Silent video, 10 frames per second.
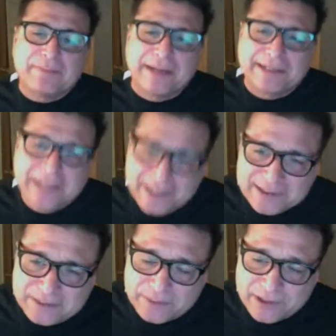
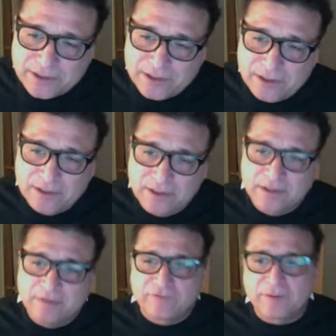customer
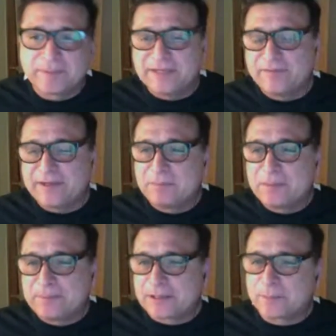from giving them a
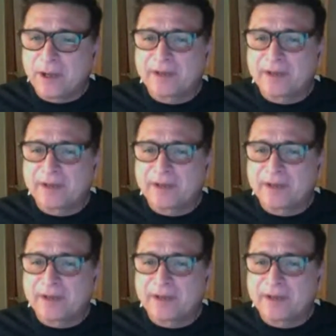better product?